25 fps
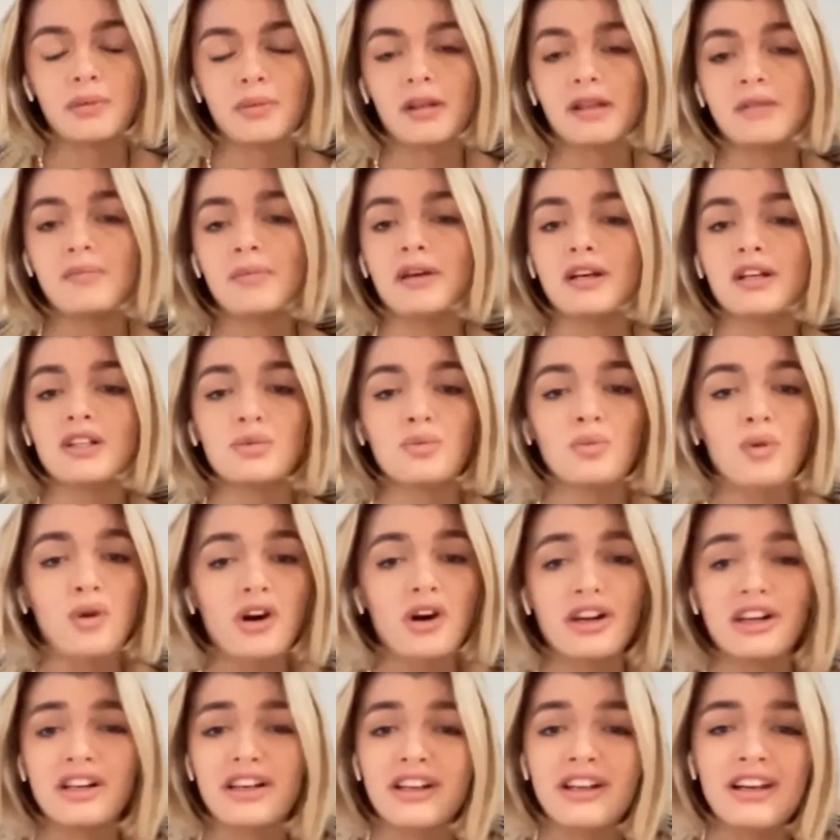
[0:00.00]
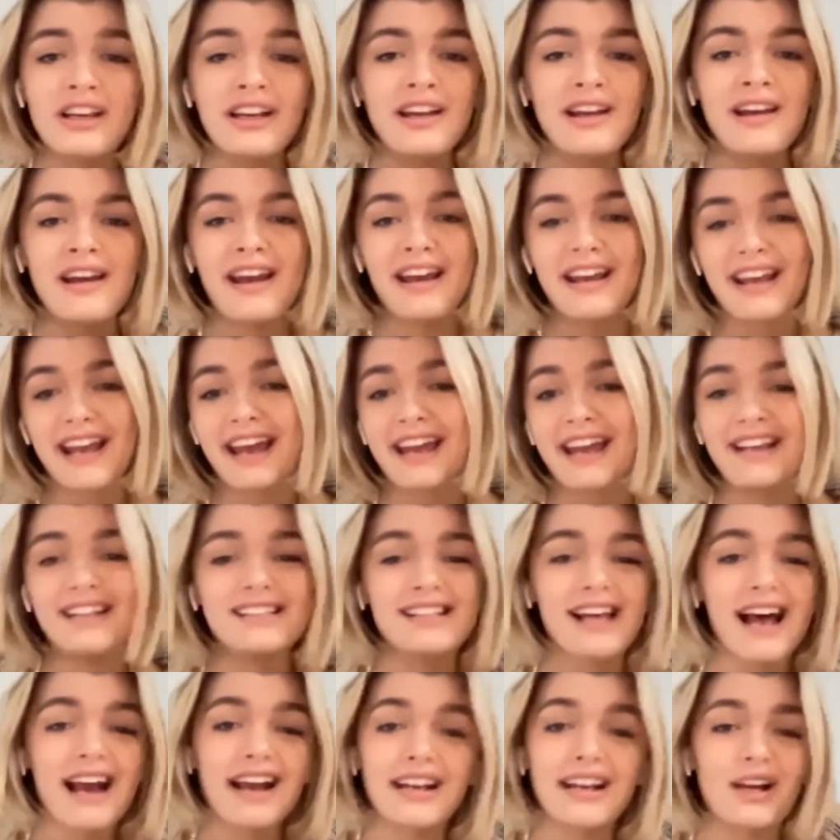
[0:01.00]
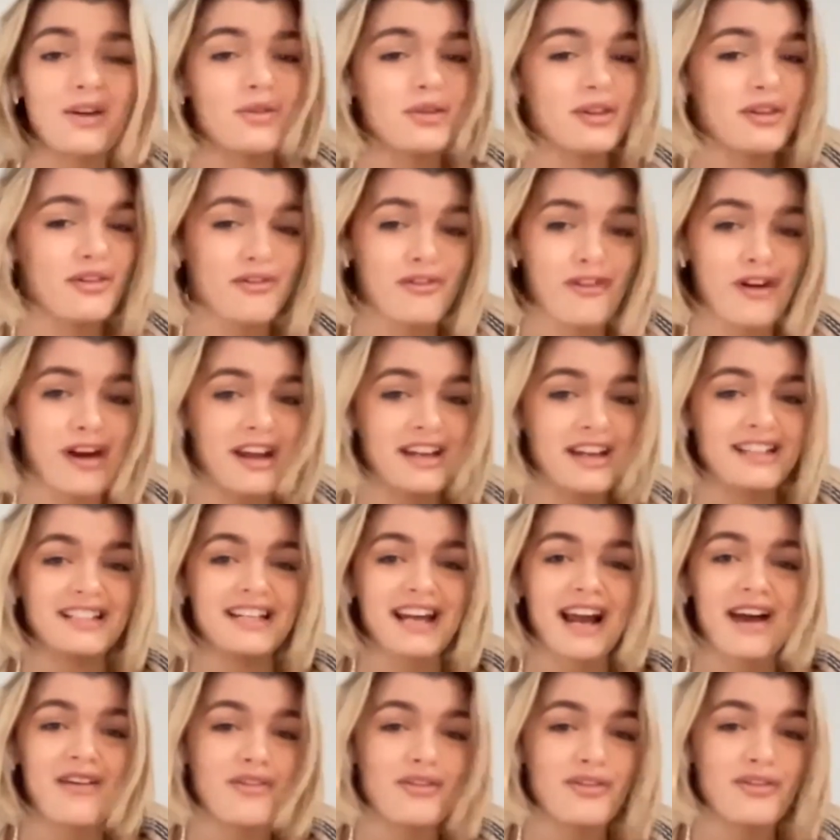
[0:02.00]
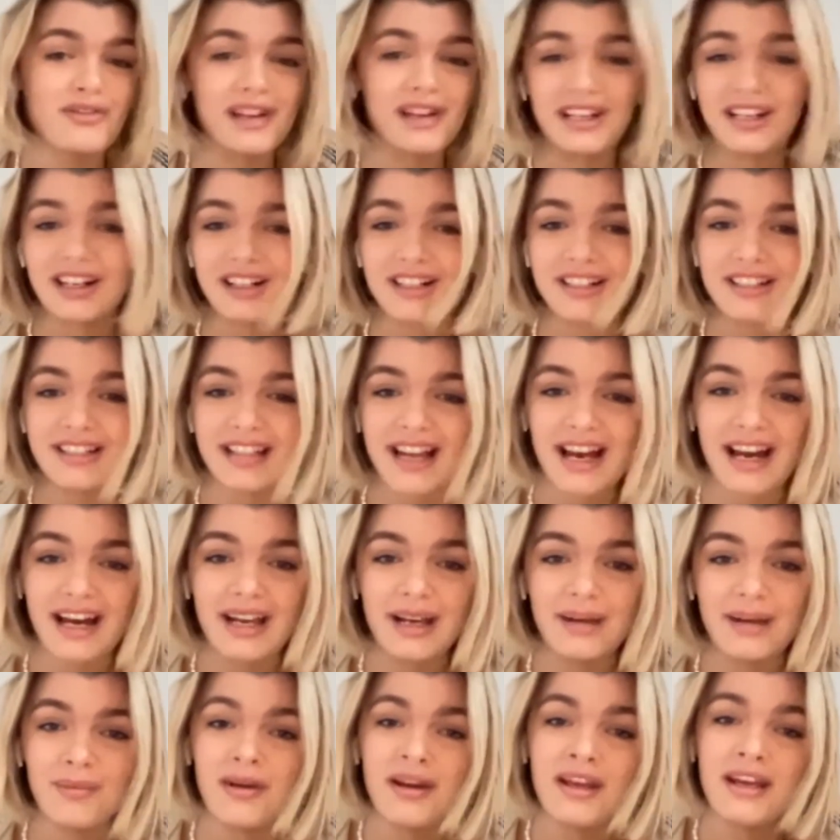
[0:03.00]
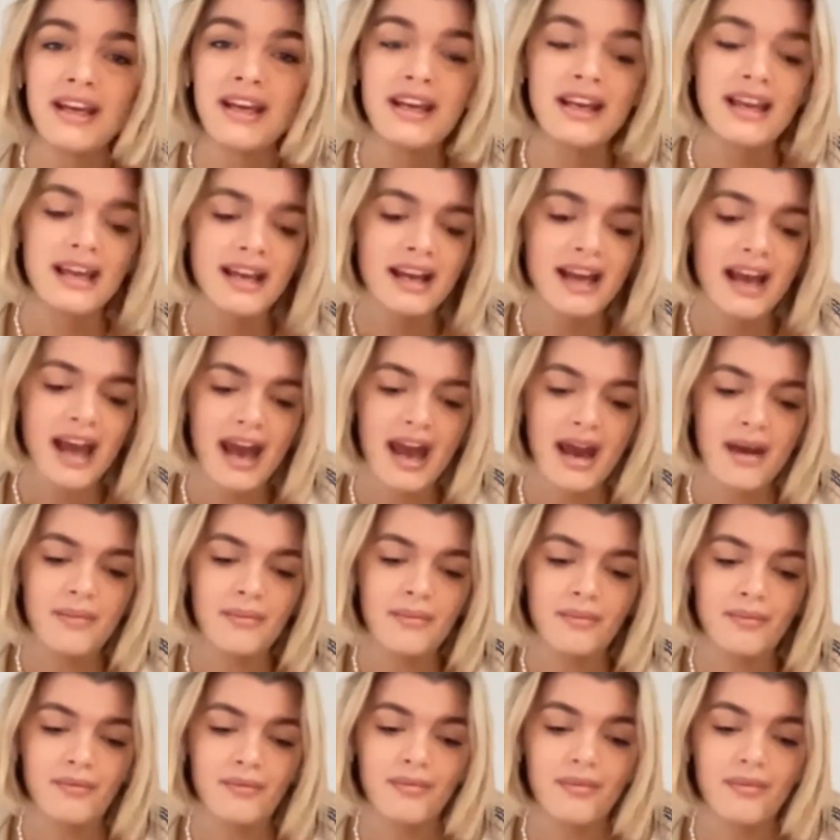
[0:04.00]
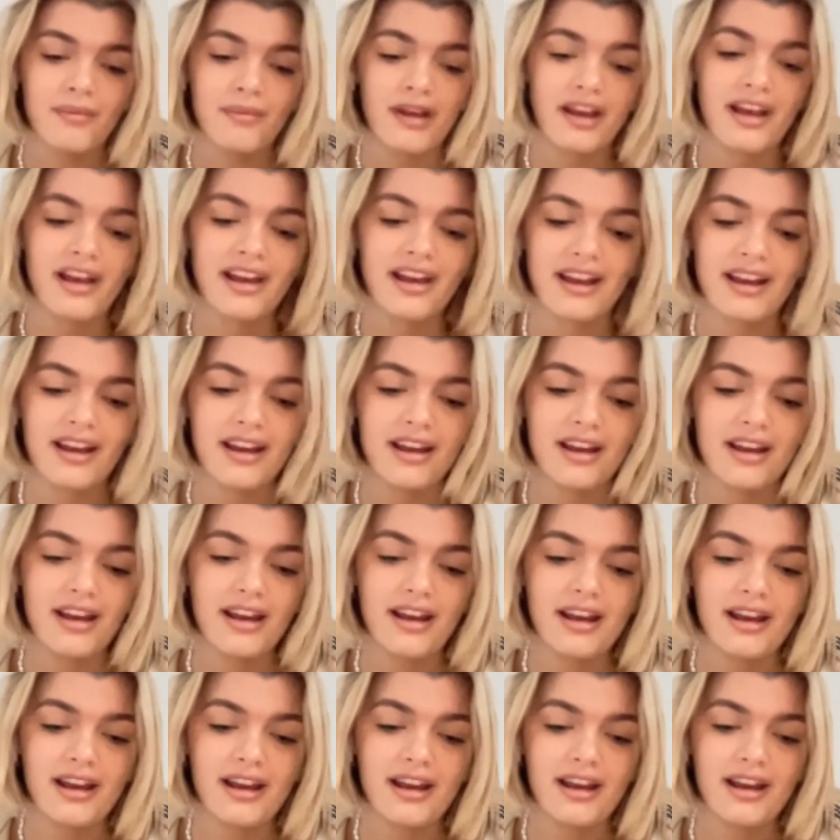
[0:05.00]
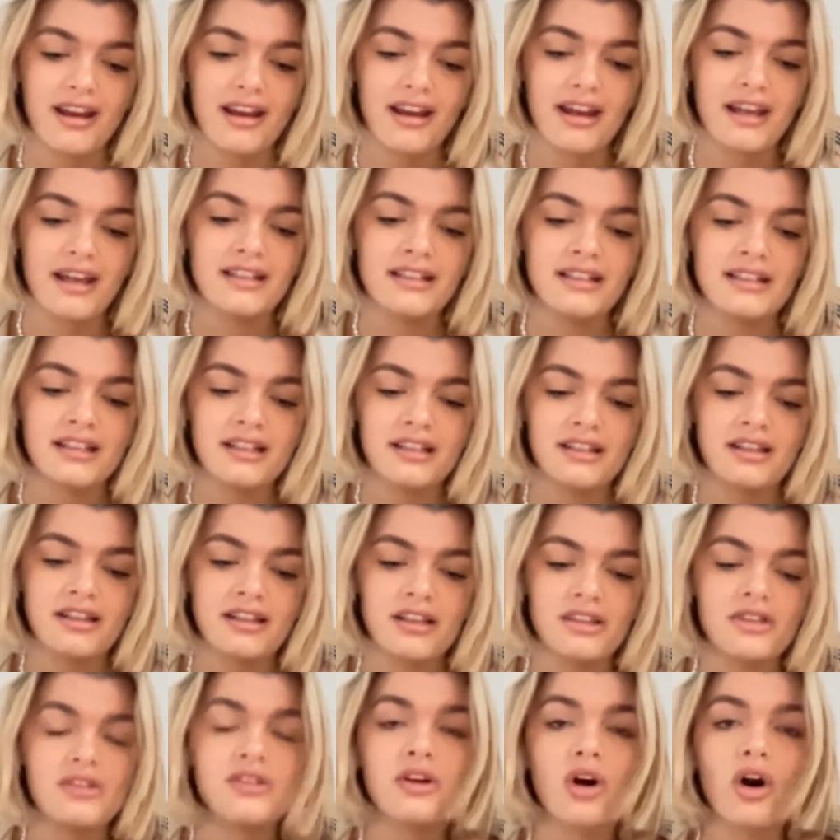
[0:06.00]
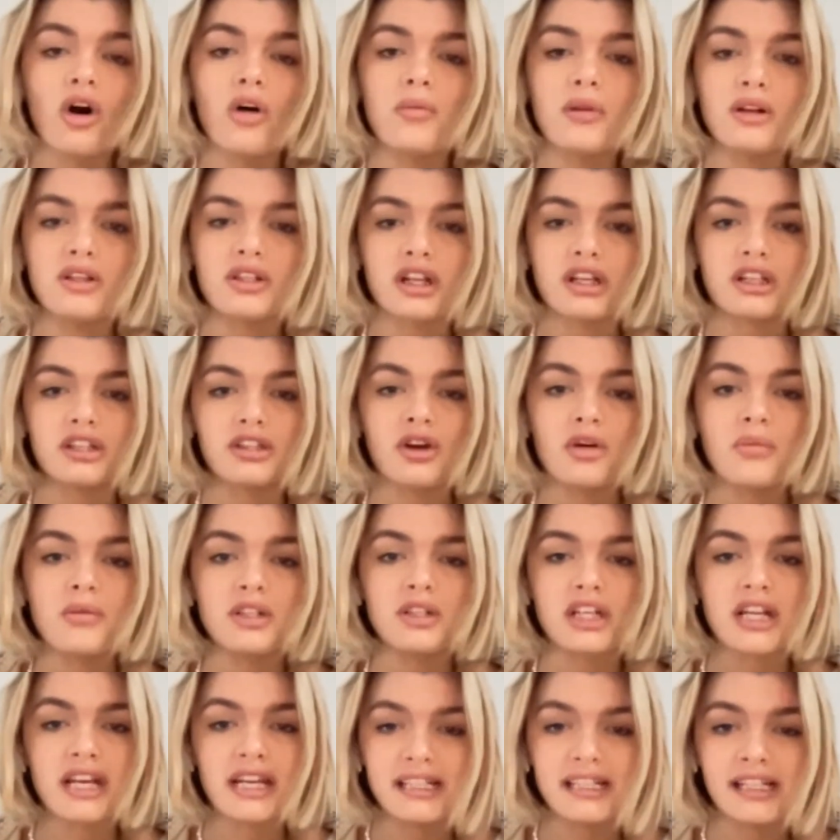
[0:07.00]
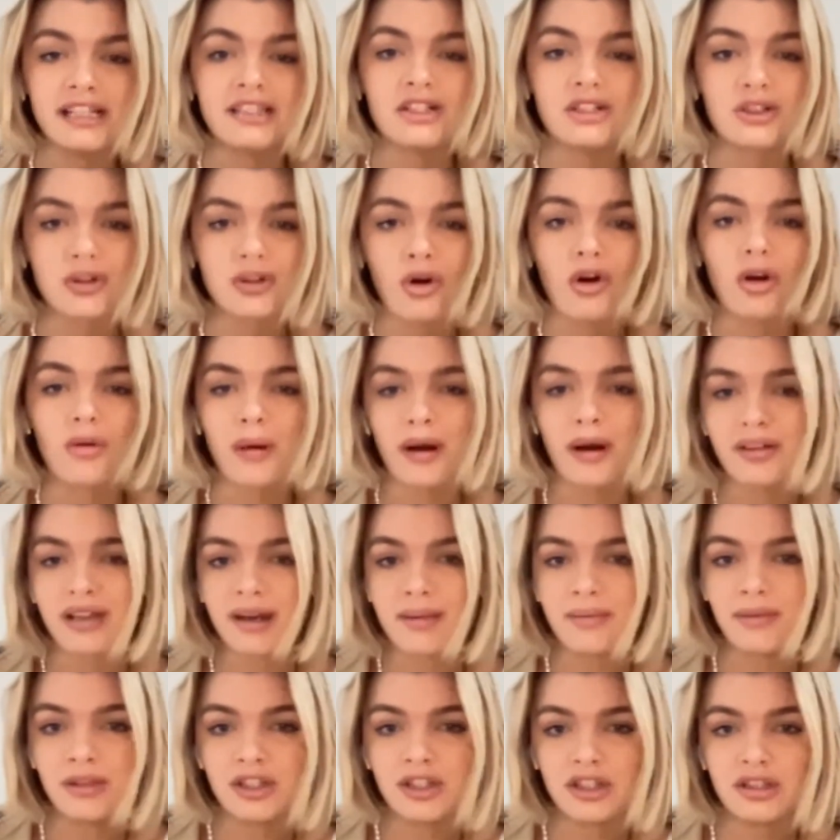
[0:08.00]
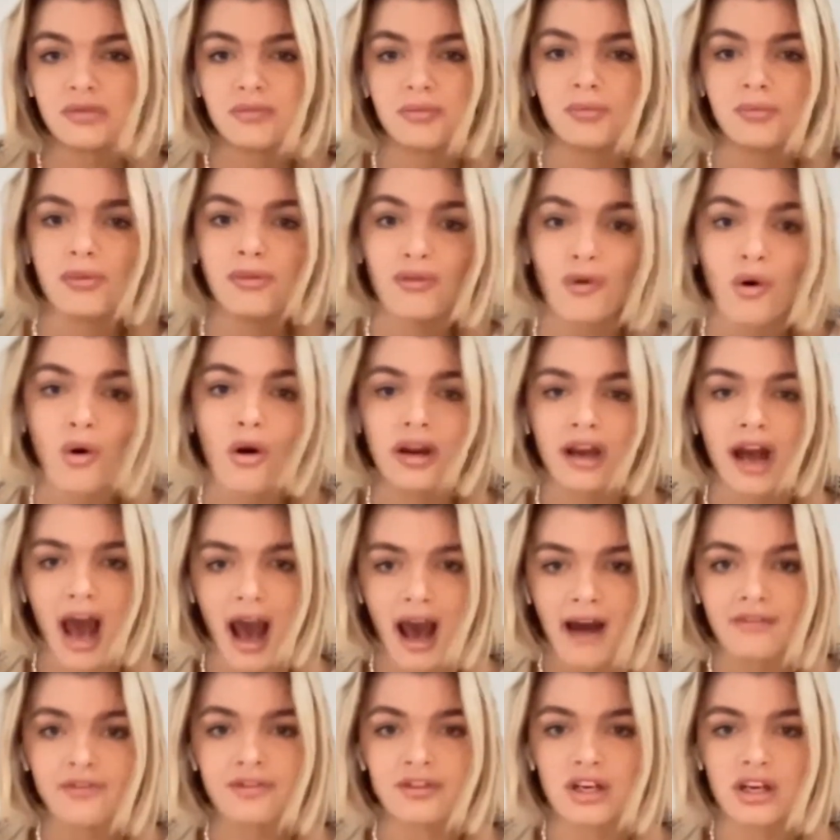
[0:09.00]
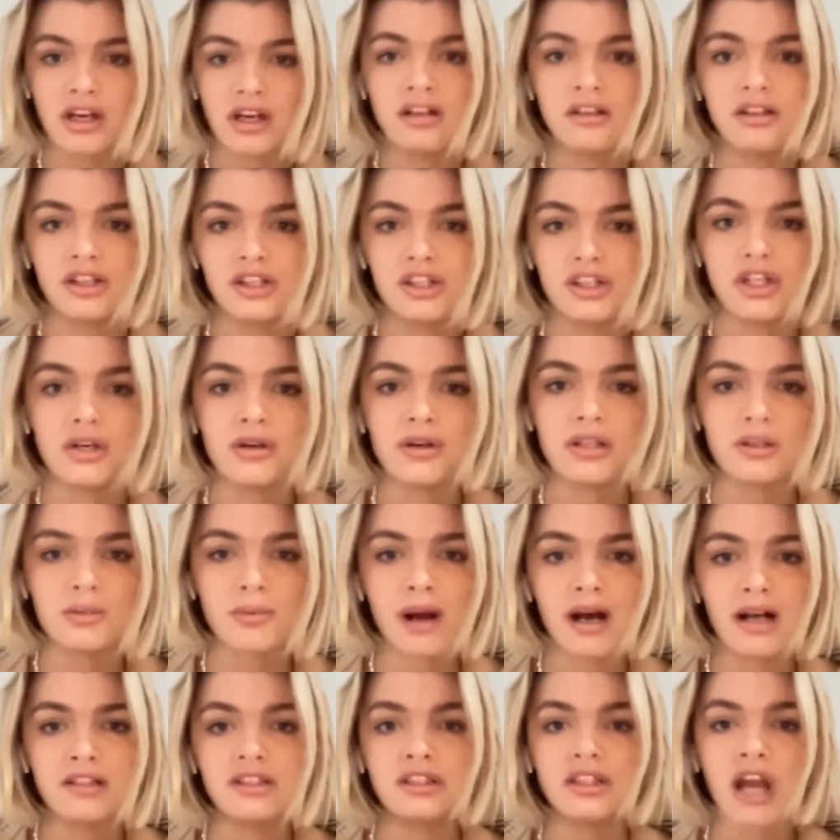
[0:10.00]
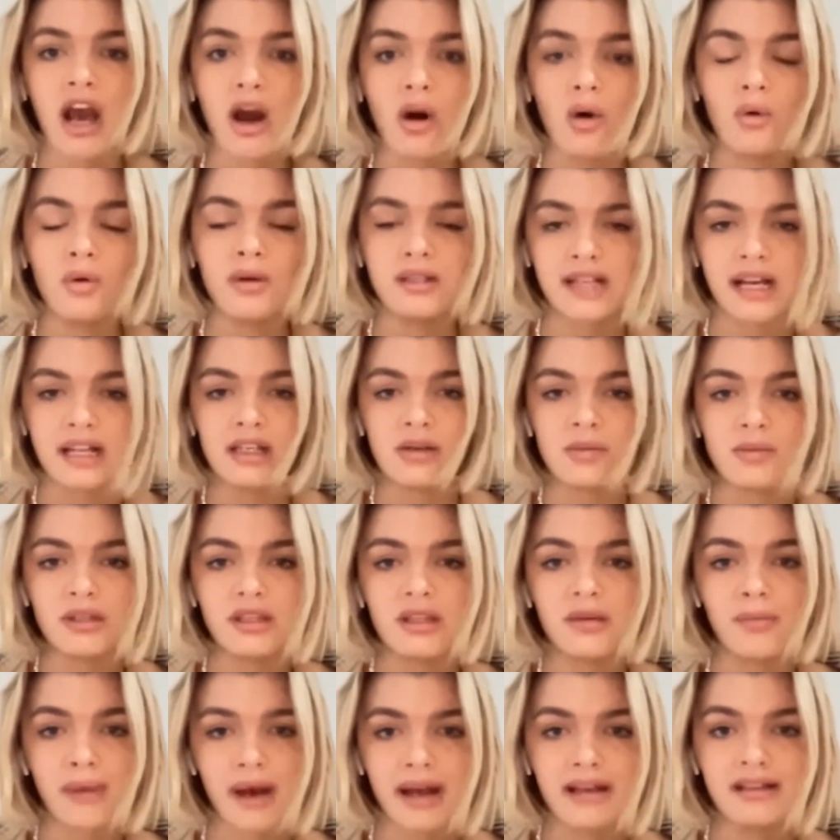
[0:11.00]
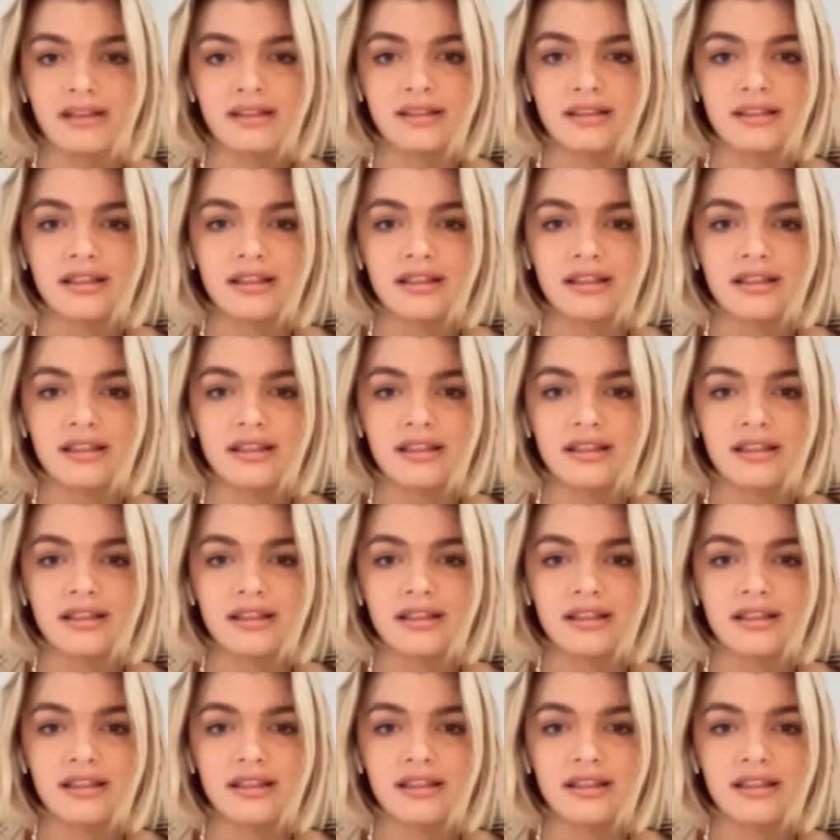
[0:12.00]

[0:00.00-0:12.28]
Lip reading: with, because one, again, it's hanging out with a friend, you have a really good time, and it's so much easier to talk about the images before and after the shoot as well, so you always end up with the best.